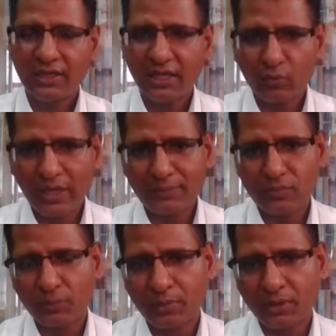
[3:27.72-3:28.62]
Yeah, we have
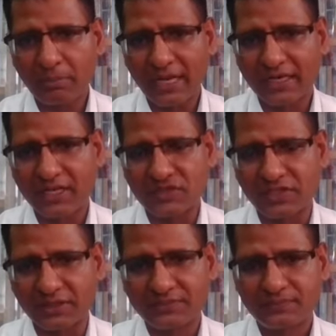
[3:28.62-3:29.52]
to open
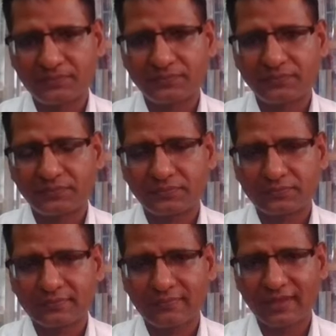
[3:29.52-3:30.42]
vacancy.
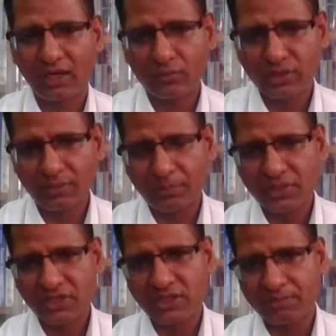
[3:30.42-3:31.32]
On the
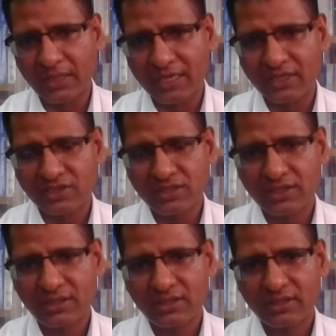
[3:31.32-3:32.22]
basis of
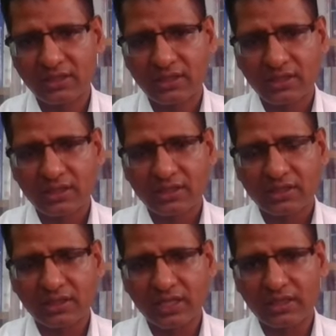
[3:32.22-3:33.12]
vacancy,
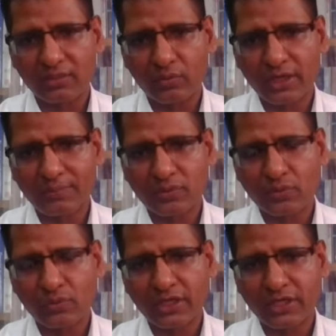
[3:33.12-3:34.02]
then we have
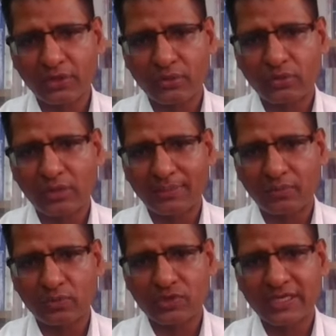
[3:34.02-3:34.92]
to recruit, we have
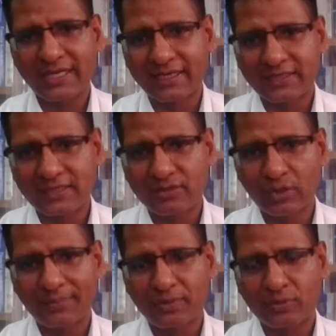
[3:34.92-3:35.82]
to select,
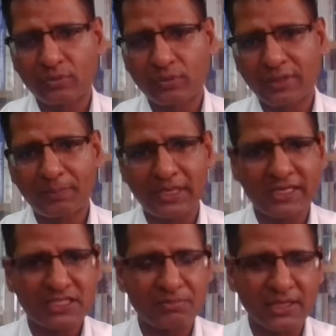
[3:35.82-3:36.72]
we have to
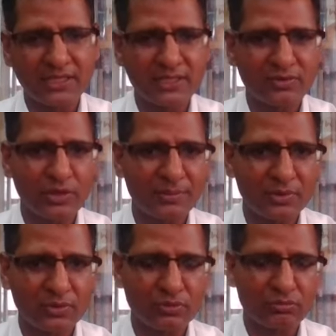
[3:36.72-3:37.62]
replacement, we have
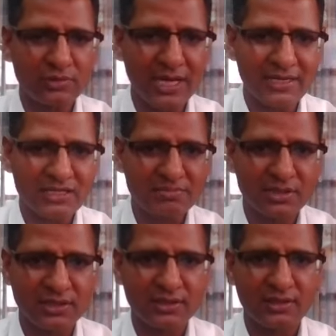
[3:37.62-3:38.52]
to
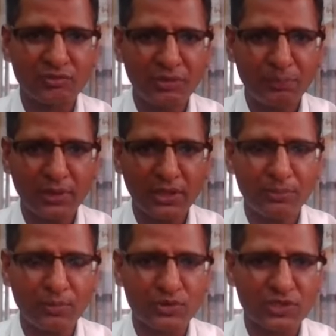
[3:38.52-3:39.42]
transfer.
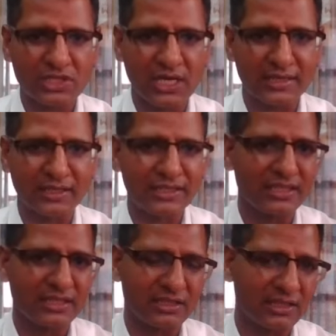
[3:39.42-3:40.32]
Different processes are
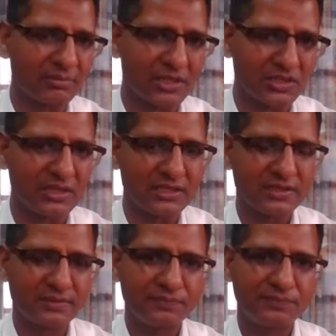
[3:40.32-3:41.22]
needed in the business.